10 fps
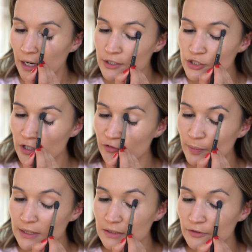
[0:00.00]
I should have
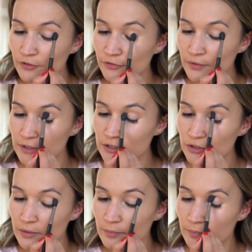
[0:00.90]
picked a different
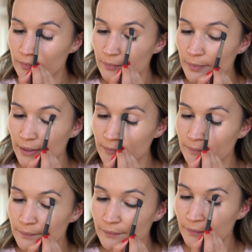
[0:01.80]
foundation, but
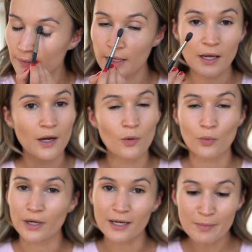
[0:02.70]

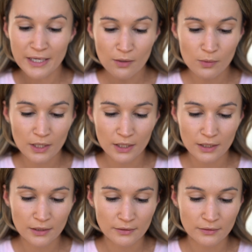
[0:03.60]
we're gonna make it work.